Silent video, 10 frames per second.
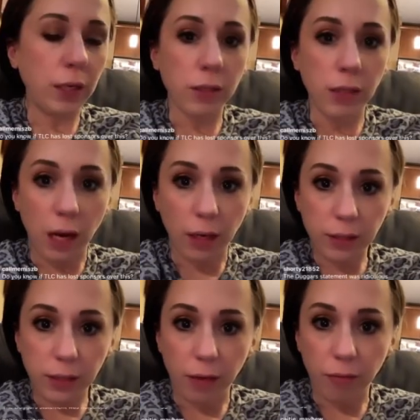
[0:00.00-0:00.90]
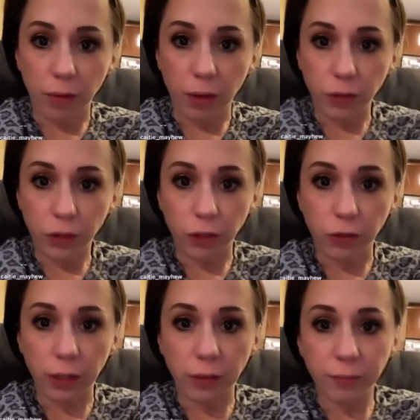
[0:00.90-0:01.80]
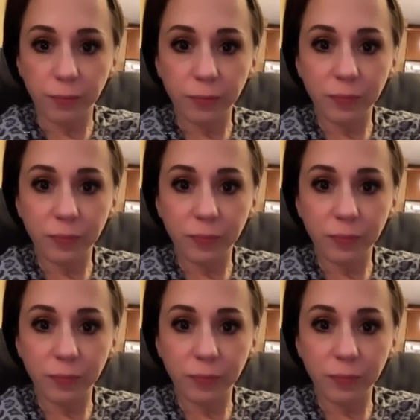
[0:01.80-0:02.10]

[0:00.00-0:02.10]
he is not safe around children.